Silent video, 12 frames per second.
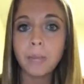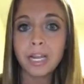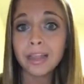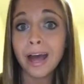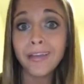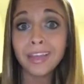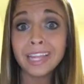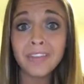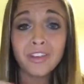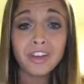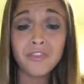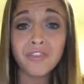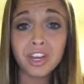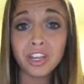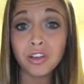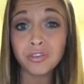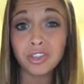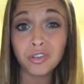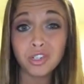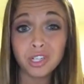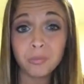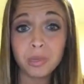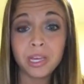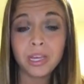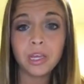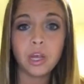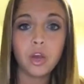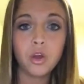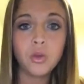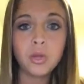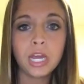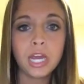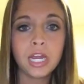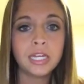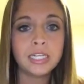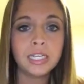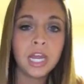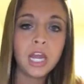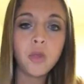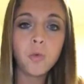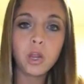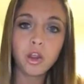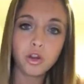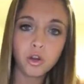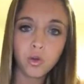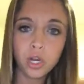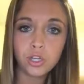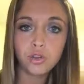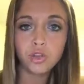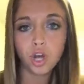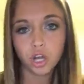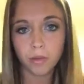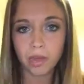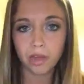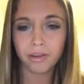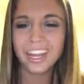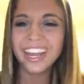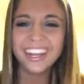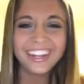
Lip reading: But allow that even in your video. Don't just be, okay, today we are going to talk about,